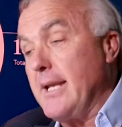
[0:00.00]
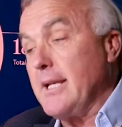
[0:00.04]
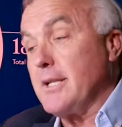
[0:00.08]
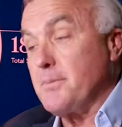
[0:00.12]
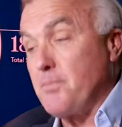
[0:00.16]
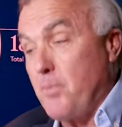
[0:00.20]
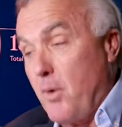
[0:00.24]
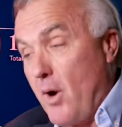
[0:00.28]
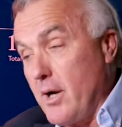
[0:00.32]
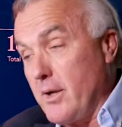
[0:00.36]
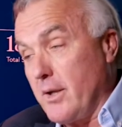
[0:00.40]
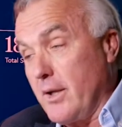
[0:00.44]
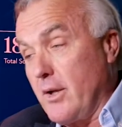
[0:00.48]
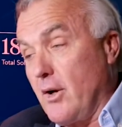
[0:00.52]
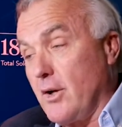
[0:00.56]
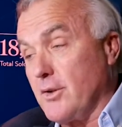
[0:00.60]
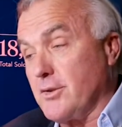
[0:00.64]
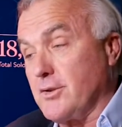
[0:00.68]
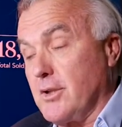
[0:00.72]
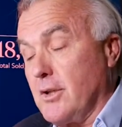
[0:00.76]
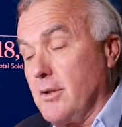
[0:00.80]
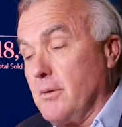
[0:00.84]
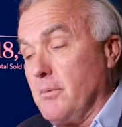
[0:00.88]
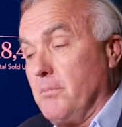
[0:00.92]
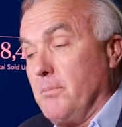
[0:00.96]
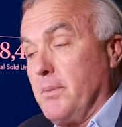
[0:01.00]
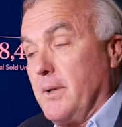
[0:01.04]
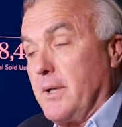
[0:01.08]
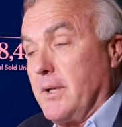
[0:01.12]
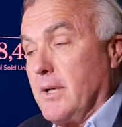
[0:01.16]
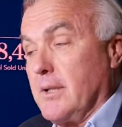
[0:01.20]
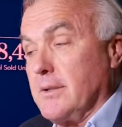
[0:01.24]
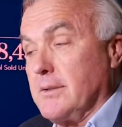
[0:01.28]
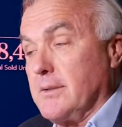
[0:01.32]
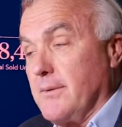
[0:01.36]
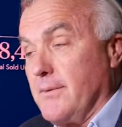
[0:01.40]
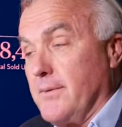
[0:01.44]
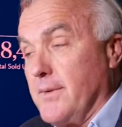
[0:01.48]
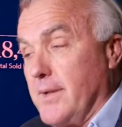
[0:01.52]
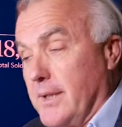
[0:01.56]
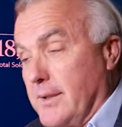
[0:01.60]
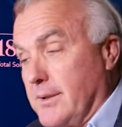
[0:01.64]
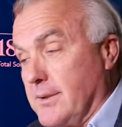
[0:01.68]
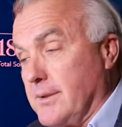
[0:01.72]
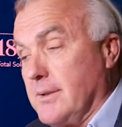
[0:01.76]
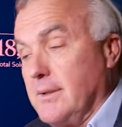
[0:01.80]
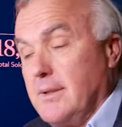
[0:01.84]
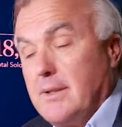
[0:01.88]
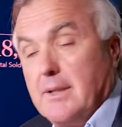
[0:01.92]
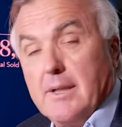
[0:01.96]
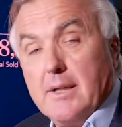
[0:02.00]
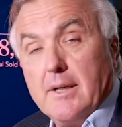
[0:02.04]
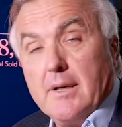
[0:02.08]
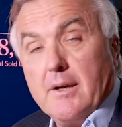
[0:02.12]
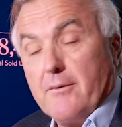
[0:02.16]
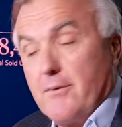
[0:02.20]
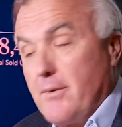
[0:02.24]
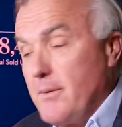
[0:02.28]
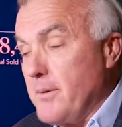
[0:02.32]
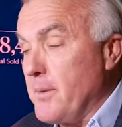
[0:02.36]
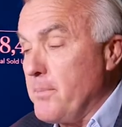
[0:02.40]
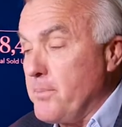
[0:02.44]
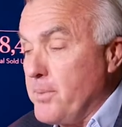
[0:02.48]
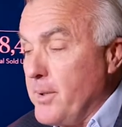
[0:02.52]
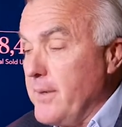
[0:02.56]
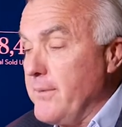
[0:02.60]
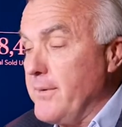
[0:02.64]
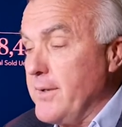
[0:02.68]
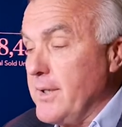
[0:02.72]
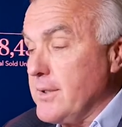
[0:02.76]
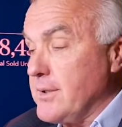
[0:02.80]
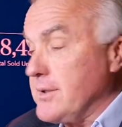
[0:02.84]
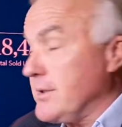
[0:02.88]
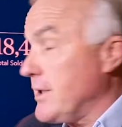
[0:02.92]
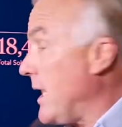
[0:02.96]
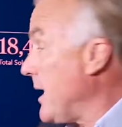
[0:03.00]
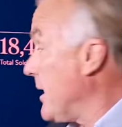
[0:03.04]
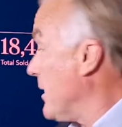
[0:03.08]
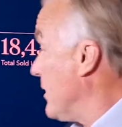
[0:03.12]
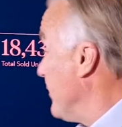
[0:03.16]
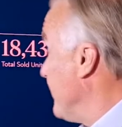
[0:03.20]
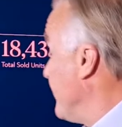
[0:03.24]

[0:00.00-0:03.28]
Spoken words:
it's partly also because of this. From the previous cycle,